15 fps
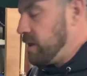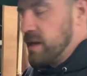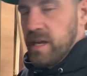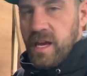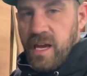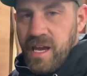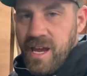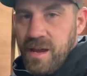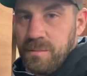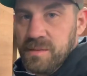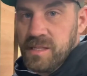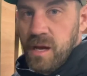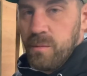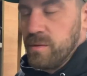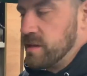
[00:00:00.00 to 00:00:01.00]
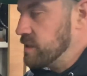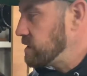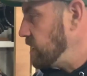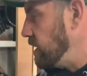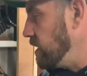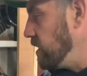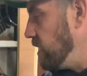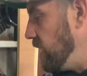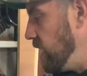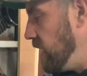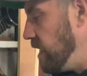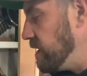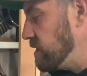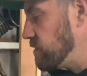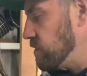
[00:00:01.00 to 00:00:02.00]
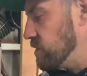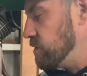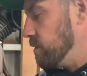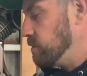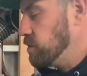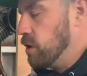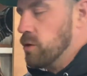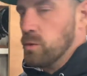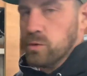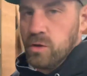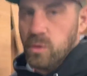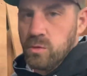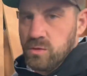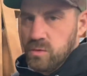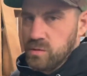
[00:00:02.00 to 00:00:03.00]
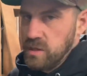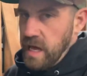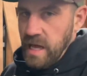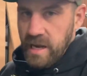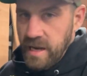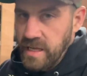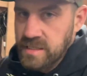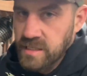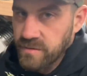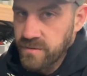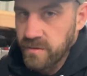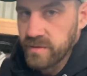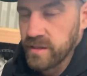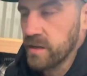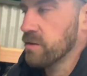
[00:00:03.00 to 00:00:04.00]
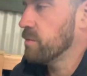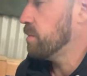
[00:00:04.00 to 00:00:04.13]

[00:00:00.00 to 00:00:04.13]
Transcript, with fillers: able to get heaps done with this thing. Uh, this was from Total Tools. It was like less than fifteen hundred